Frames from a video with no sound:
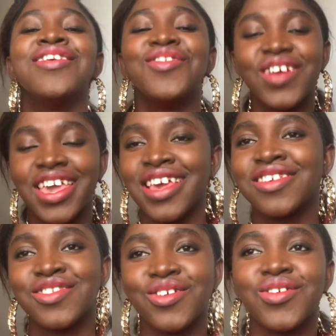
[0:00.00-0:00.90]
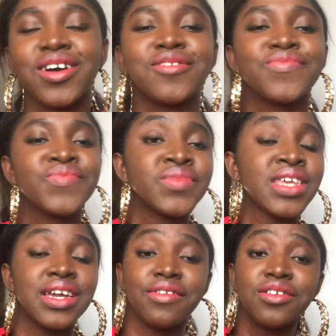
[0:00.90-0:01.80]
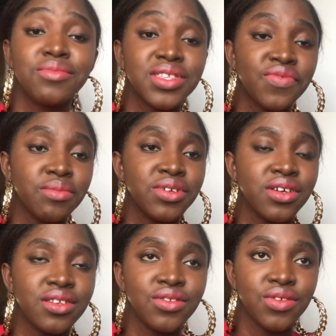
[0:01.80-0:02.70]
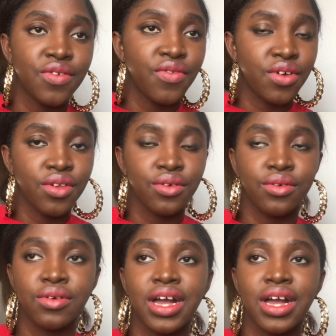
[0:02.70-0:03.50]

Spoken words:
Okay, so I really hope this information is useful for you.